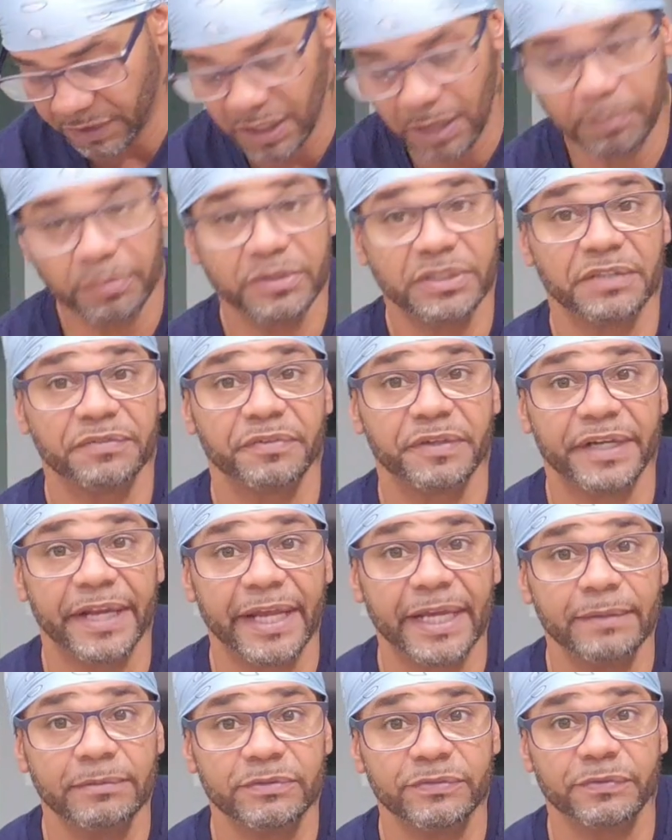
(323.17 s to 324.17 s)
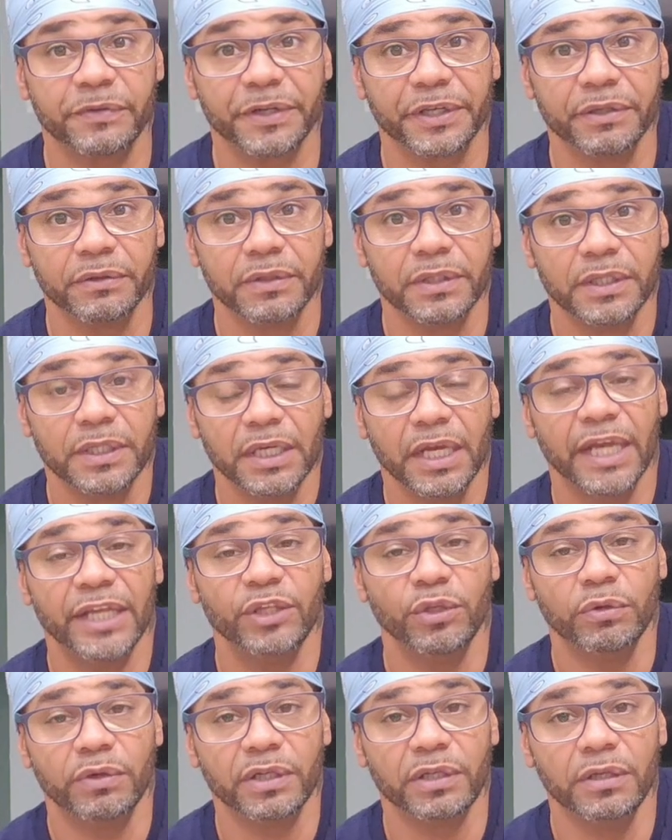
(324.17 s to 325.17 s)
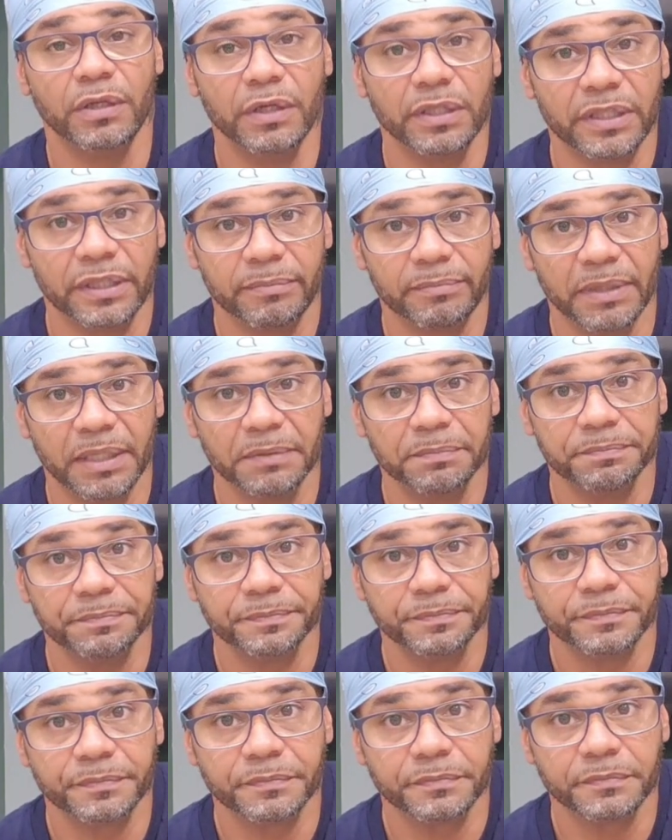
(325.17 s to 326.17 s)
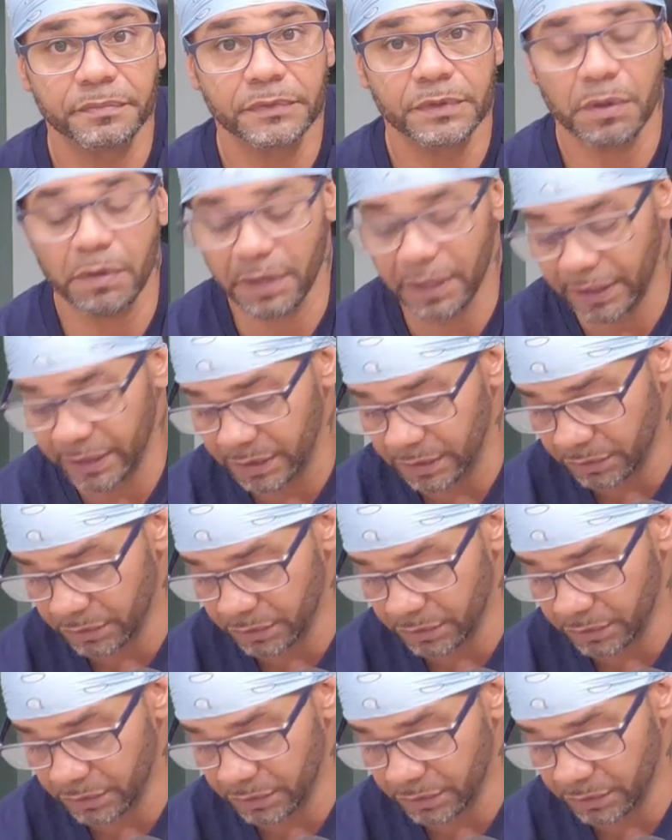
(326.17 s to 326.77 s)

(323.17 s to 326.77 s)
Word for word: a couple different names for you, and you can look them up. Okay,